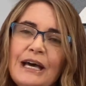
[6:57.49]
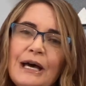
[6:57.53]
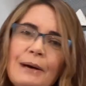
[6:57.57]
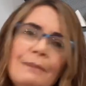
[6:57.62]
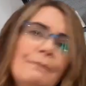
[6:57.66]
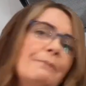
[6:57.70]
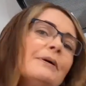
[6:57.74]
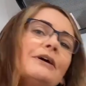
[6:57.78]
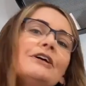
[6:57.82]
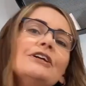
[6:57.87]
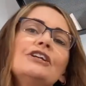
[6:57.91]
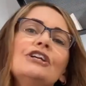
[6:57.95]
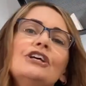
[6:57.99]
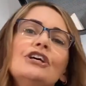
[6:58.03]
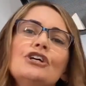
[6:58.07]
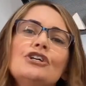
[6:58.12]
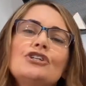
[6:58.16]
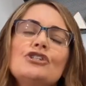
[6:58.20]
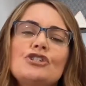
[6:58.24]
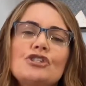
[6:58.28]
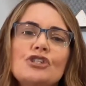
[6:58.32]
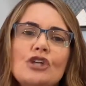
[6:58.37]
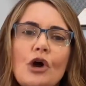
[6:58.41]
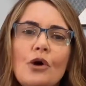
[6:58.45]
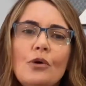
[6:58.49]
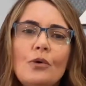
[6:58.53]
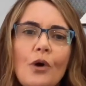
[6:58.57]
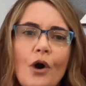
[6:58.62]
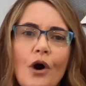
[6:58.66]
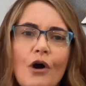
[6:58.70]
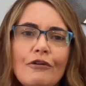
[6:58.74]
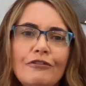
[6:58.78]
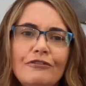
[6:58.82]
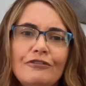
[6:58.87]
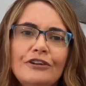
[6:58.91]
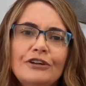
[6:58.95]
But so
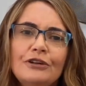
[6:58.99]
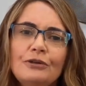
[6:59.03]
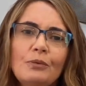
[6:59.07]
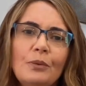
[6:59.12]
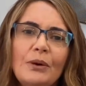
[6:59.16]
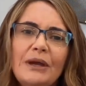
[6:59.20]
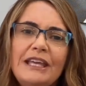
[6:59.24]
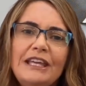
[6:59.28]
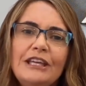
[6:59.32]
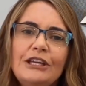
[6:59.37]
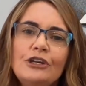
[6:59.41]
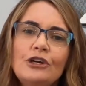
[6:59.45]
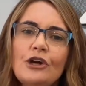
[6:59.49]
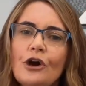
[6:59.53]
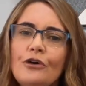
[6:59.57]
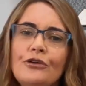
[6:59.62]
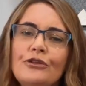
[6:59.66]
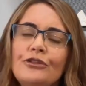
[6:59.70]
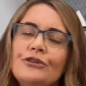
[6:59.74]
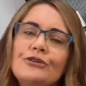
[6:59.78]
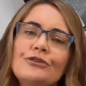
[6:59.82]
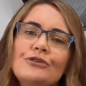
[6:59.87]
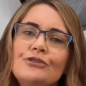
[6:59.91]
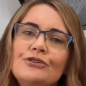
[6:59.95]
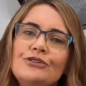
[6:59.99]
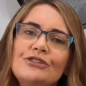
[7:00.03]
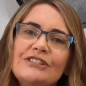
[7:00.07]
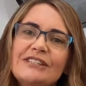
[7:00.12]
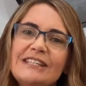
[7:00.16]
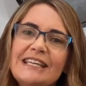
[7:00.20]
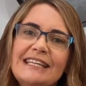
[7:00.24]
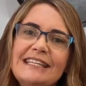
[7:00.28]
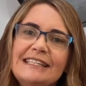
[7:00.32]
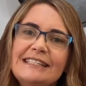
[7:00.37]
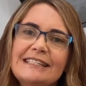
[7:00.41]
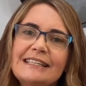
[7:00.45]
often we go through
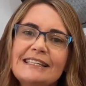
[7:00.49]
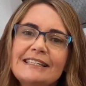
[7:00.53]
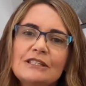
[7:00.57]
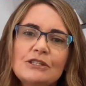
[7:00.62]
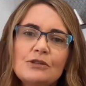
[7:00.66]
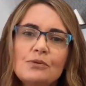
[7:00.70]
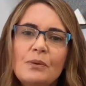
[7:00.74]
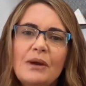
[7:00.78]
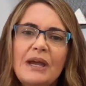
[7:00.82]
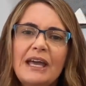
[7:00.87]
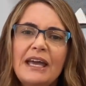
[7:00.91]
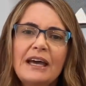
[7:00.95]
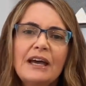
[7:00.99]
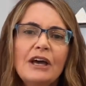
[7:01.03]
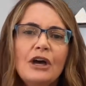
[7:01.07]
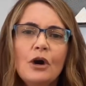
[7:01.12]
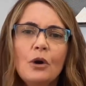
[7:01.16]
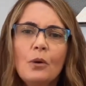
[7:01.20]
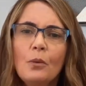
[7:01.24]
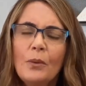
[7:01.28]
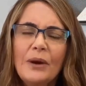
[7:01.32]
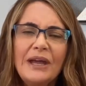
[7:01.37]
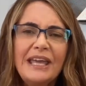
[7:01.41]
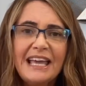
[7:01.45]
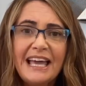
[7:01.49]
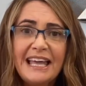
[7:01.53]
seasons where we